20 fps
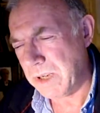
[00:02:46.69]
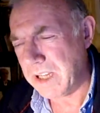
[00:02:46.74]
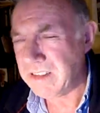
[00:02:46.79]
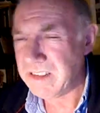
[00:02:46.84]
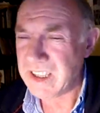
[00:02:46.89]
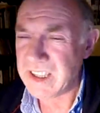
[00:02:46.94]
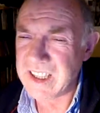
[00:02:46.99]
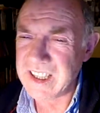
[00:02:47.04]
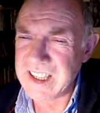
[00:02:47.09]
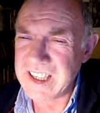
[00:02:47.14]
But,
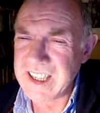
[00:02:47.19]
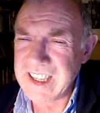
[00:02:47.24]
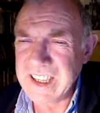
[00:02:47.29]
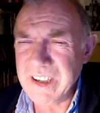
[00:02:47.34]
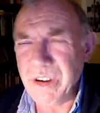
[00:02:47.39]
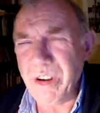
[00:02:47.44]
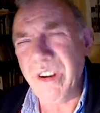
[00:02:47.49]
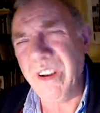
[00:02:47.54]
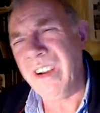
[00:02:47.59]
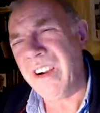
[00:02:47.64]

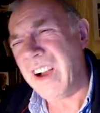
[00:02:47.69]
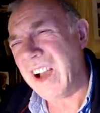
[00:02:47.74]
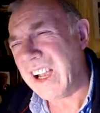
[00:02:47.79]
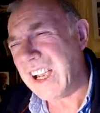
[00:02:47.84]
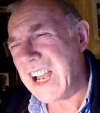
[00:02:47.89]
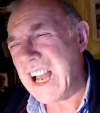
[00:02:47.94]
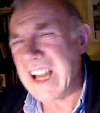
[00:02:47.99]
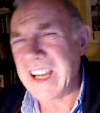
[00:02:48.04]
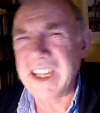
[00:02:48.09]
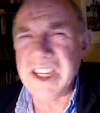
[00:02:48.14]
you know, I
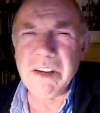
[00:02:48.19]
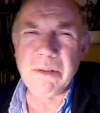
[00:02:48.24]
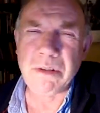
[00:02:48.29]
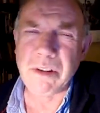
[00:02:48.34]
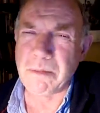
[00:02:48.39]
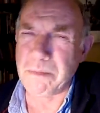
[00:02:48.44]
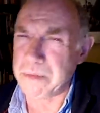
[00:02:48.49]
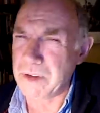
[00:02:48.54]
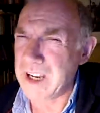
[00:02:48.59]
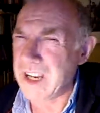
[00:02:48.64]
can't keep
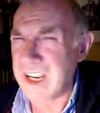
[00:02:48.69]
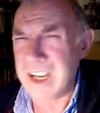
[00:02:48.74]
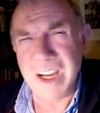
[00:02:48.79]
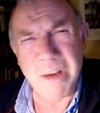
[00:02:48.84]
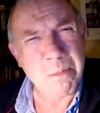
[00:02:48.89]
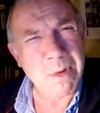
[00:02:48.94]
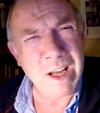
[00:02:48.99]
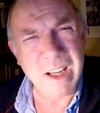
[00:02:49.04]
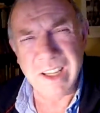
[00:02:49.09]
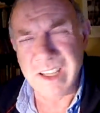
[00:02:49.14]
complaining
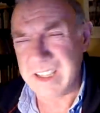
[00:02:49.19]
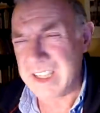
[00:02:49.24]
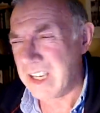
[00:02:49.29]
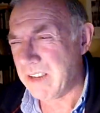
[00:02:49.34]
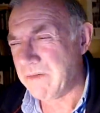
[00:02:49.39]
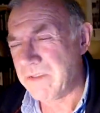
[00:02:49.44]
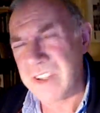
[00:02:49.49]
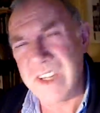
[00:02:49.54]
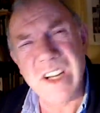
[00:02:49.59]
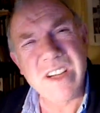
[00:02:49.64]
about the
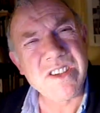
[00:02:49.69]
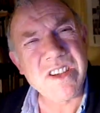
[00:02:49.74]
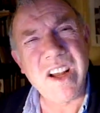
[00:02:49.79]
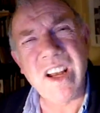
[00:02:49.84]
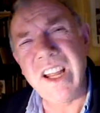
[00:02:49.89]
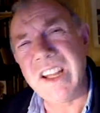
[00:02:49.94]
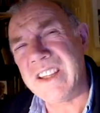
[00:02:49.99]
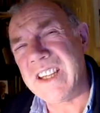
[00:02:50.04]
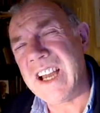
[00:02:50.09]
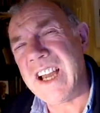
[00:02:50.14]
chemtrails
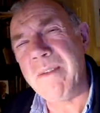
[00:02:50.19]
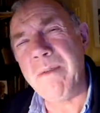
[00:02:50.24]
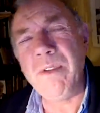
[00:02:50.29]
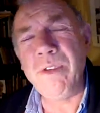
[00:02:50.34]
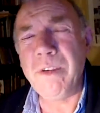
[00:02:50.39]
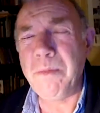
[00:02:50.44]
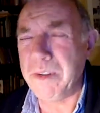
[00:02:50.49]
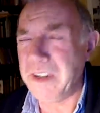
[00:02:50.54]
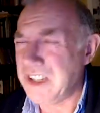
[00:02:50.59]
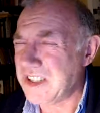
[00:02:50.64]
all the time.
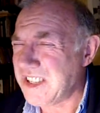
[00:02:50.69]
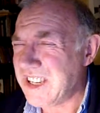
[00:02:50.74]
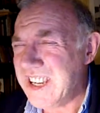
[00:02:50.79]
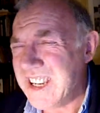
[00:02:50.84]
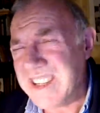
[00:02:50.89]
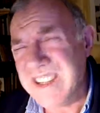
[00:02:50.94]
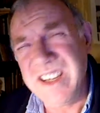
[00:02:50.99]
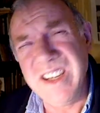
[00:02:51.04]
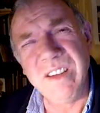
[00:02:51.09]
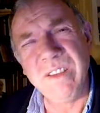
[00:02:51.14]
Nobody's
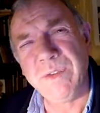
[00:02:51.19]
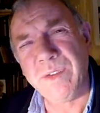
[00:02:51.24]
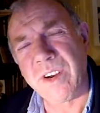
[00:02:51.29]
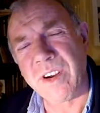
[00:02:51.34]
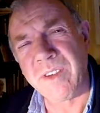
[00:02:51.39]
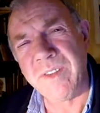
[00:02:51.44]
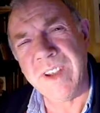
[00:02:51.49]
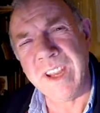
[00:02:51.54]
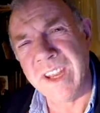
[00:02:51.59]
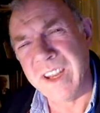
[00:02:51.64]
listening
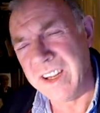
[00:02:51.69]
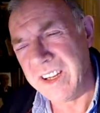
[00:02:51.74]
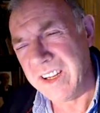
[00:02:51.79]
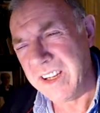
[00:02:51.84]
for me.